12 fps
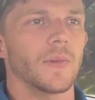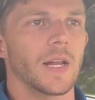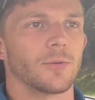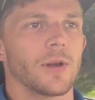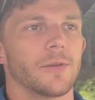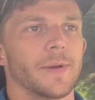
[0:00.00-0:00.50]

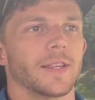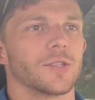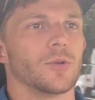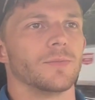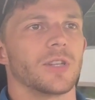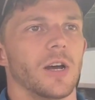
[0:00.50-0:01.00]
I'd rather make the
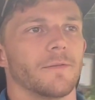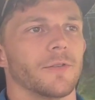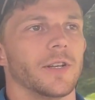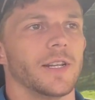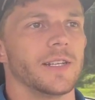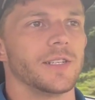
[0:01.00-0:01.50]
swim tougher
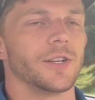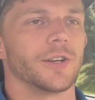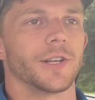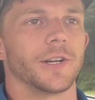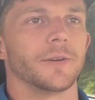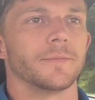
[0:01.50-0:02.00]
than easier,
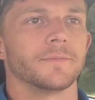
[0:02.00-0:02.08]
you know?